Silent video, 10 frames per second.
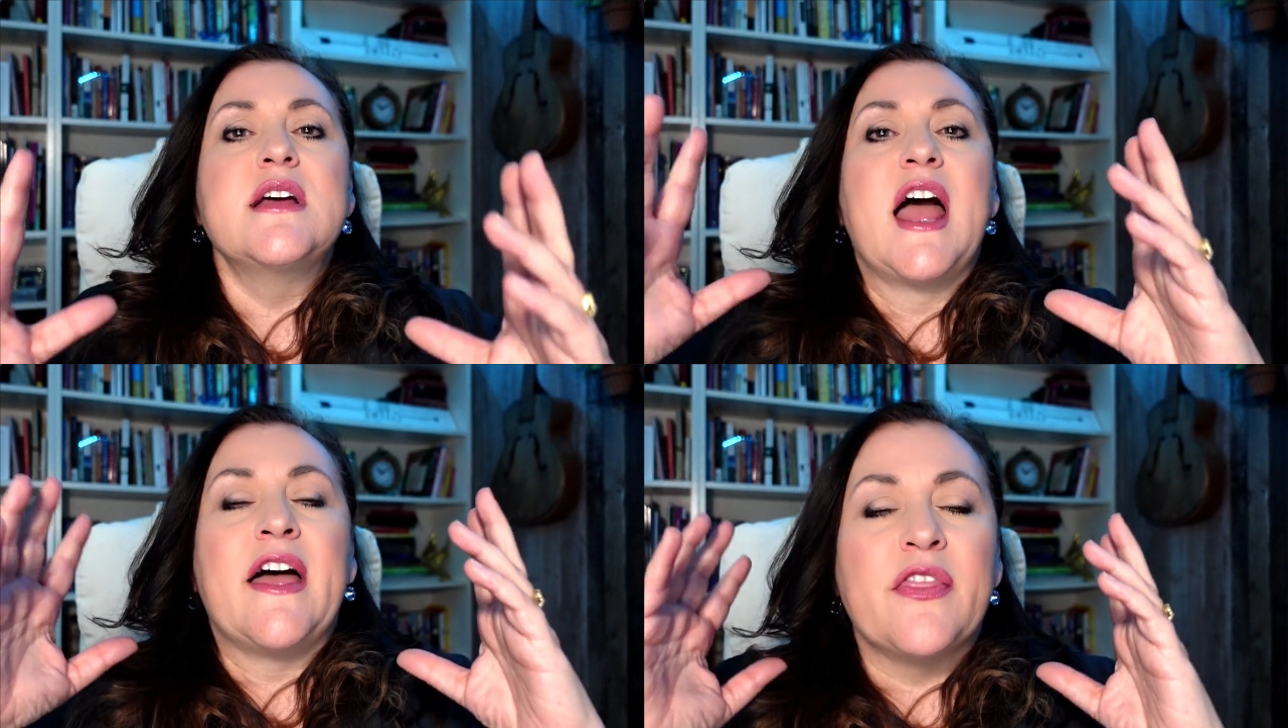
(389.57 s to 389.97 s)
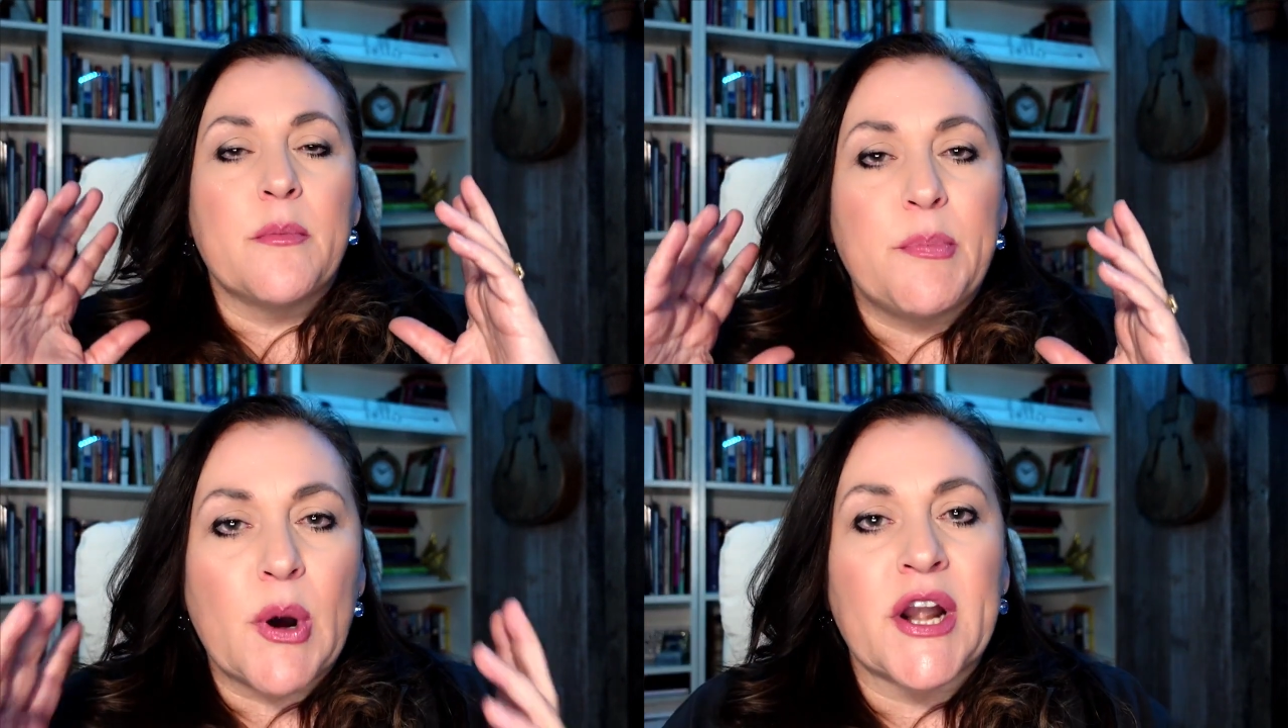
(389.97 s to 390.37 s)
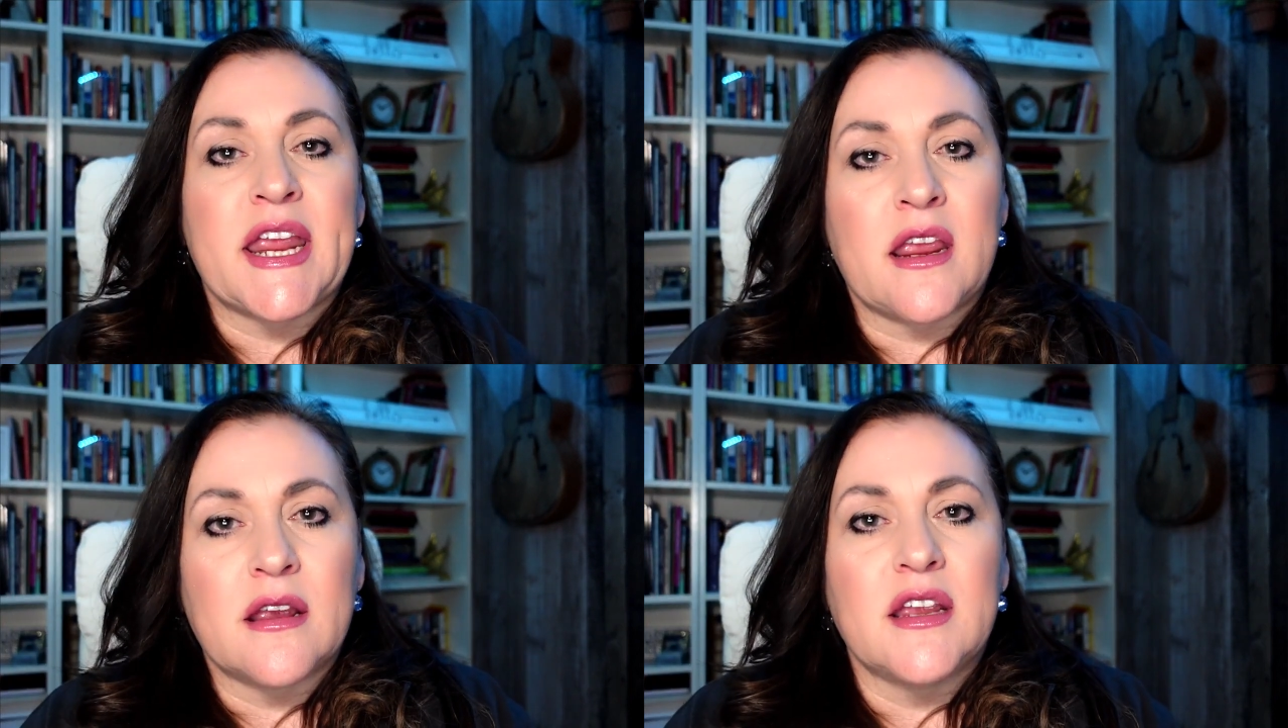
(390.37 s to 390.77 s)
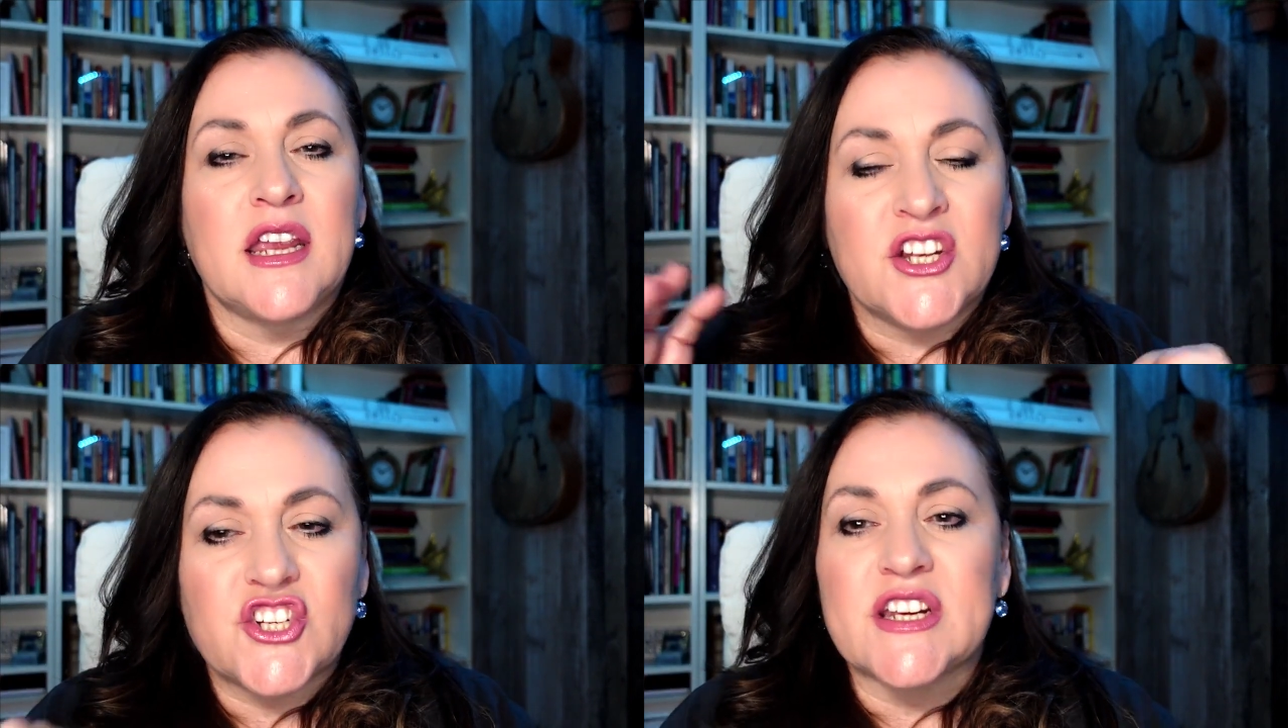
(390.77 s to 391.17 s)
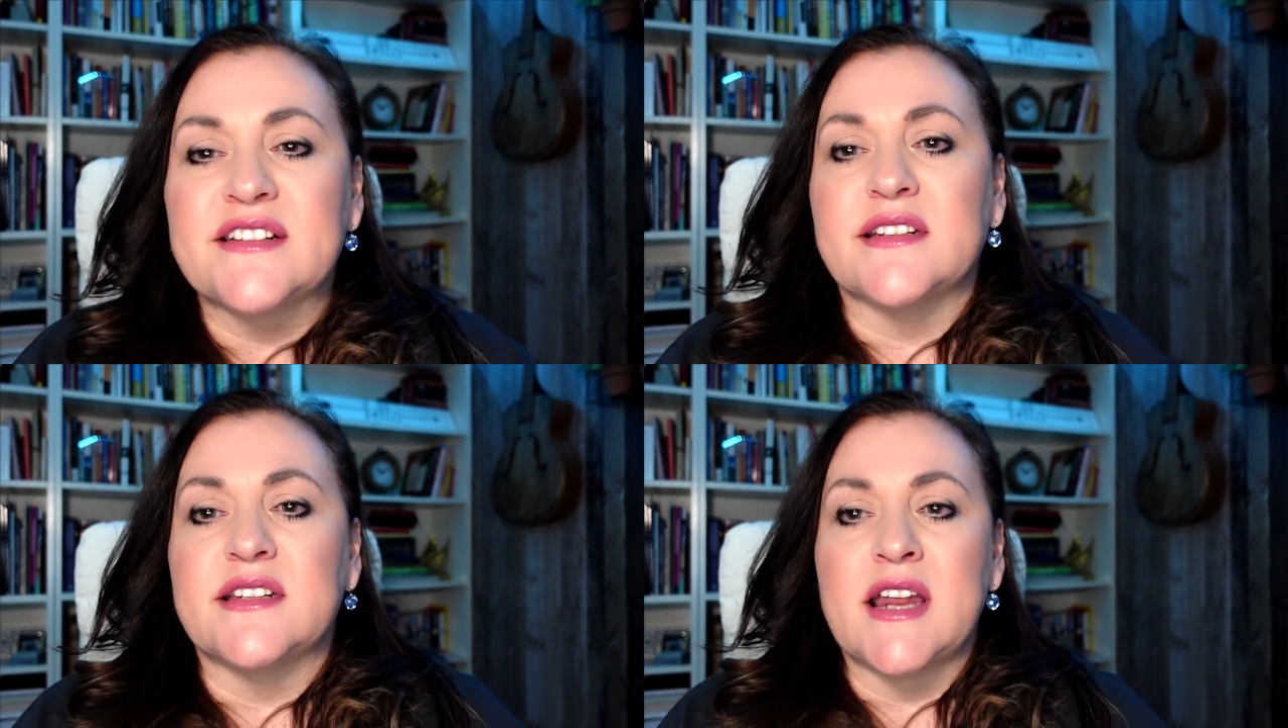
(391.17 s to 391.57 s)
and the body. In
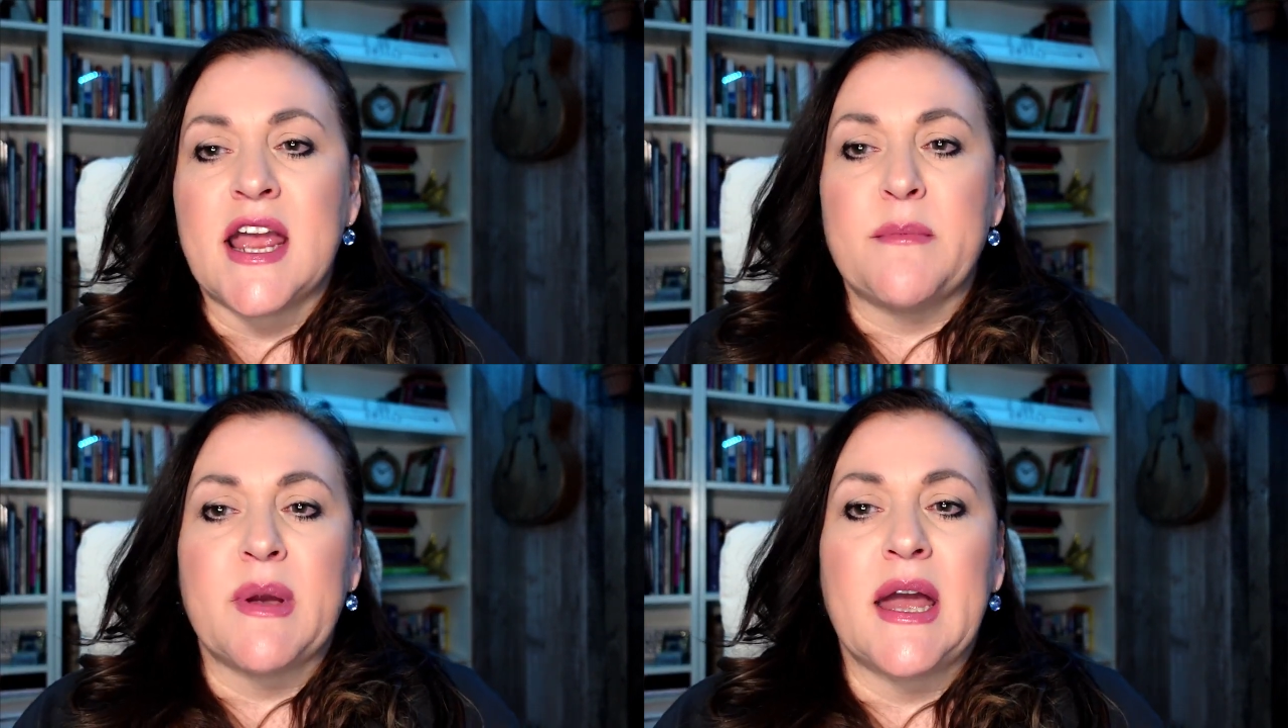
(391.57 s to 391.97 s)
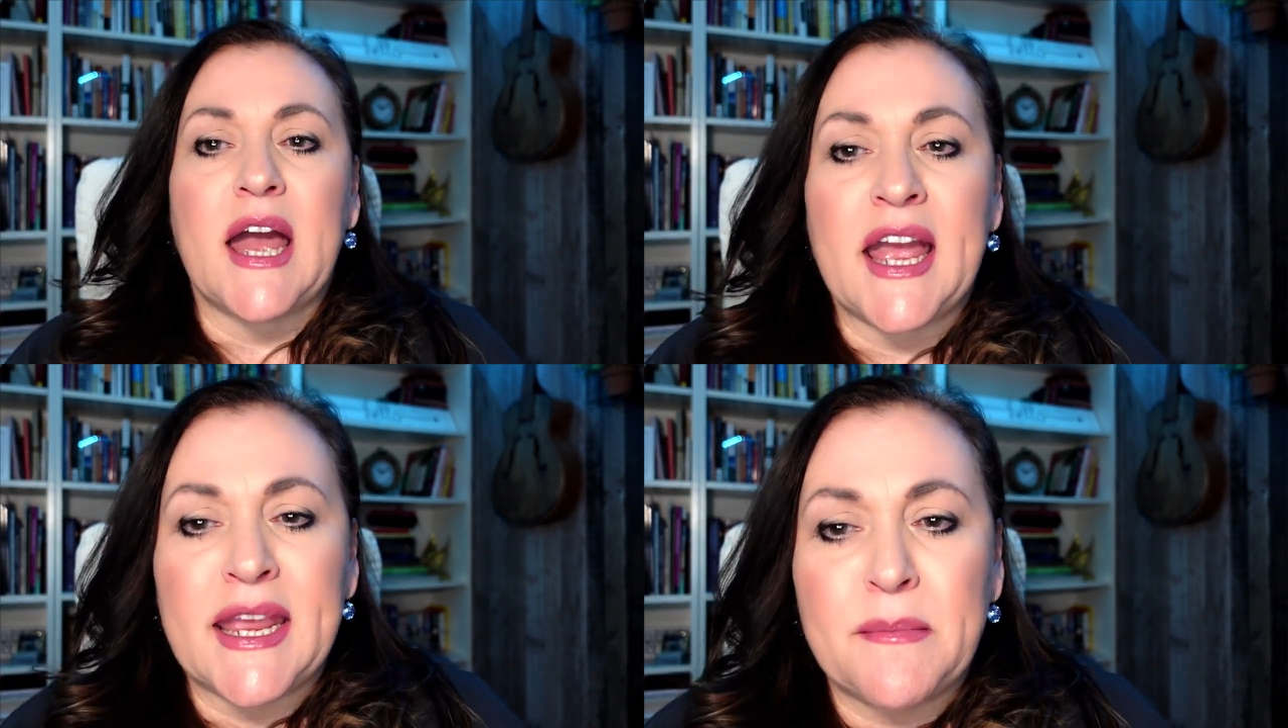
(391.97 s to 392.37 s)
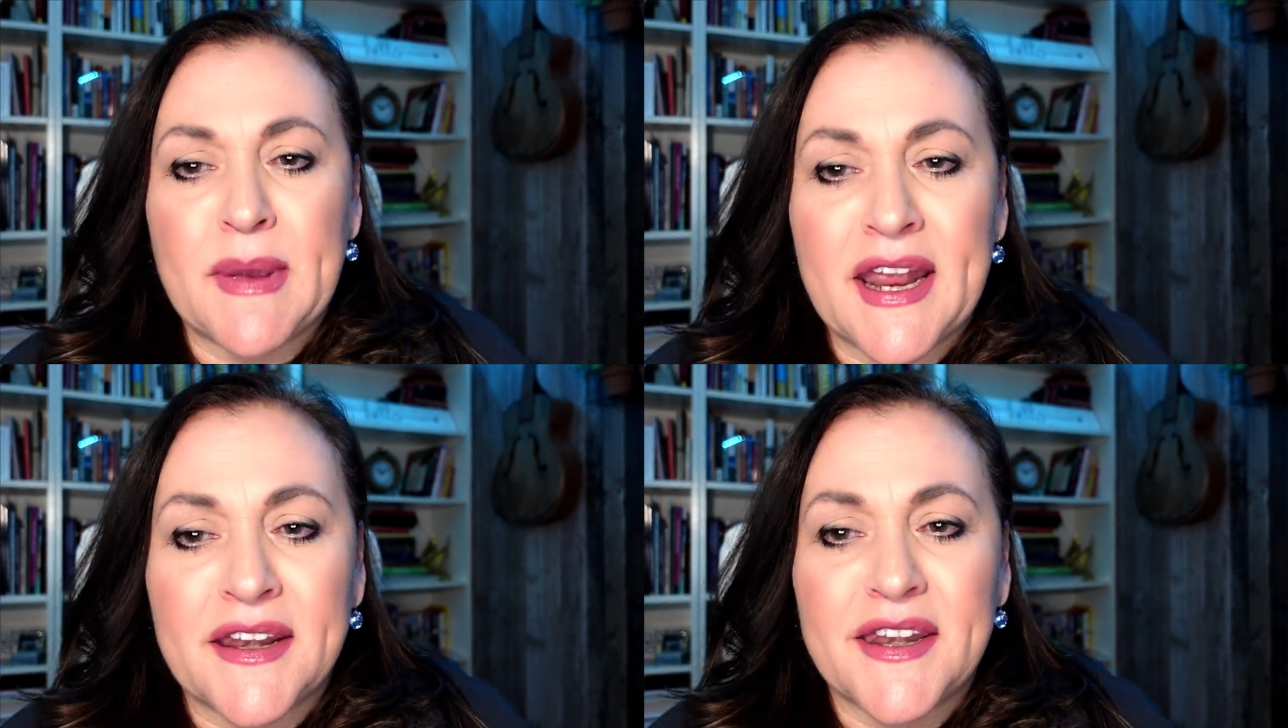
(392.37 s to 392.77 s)
Jesus' name, amen.